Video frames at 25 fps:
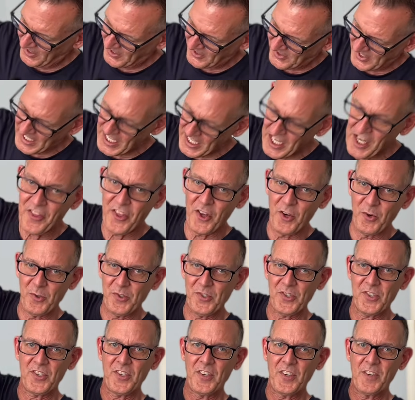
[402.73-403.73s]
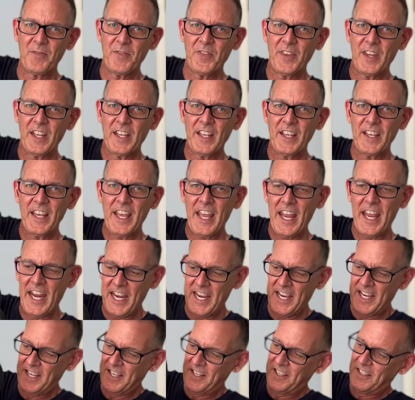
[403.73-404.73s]
is Ethos,
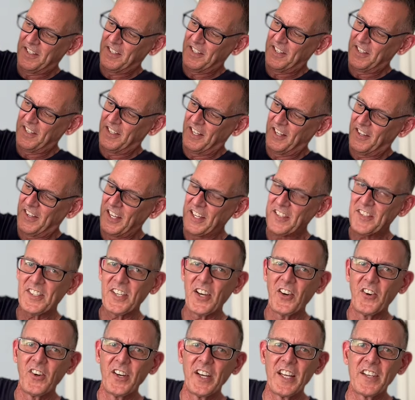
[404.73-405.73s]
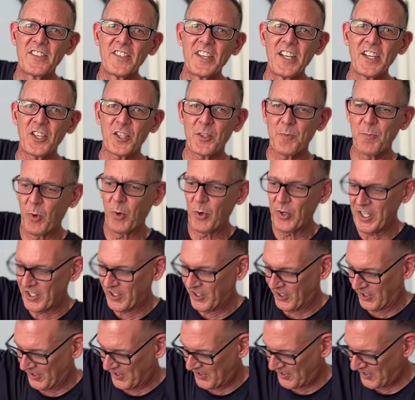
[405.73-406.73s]
and they sell it at Dick's Sporting
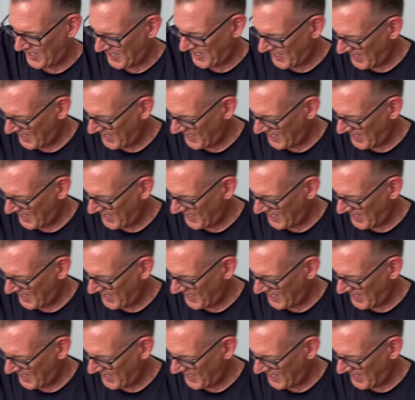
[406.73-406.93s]
Goods.